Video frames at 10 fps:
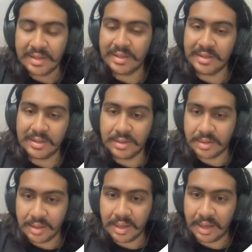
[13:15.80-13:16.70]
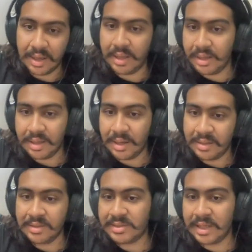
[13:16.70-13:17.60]
I
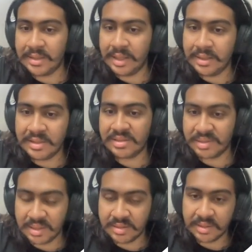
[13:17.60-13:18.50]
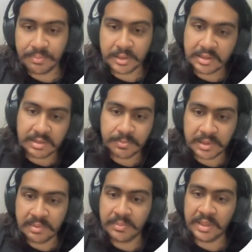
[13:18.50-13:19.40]
understand that this is the
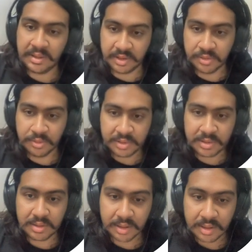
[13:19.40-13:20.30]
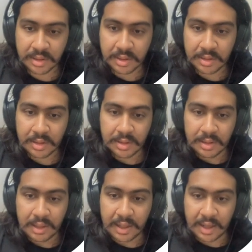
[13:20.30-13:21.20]
principle being used.
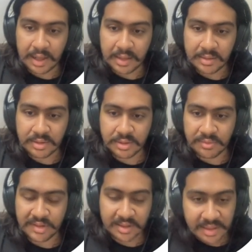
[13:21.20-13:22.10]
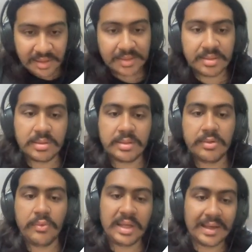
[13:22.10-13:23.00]
And so with this,
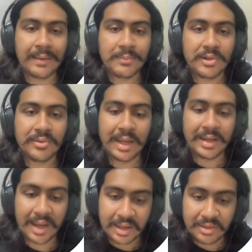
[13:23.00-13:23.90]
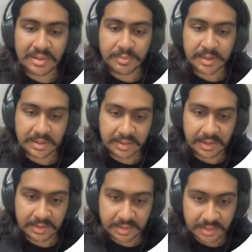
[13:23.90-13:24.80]
we come to an end to the
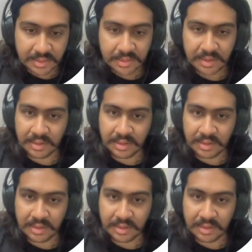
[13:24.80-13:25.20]
presentation.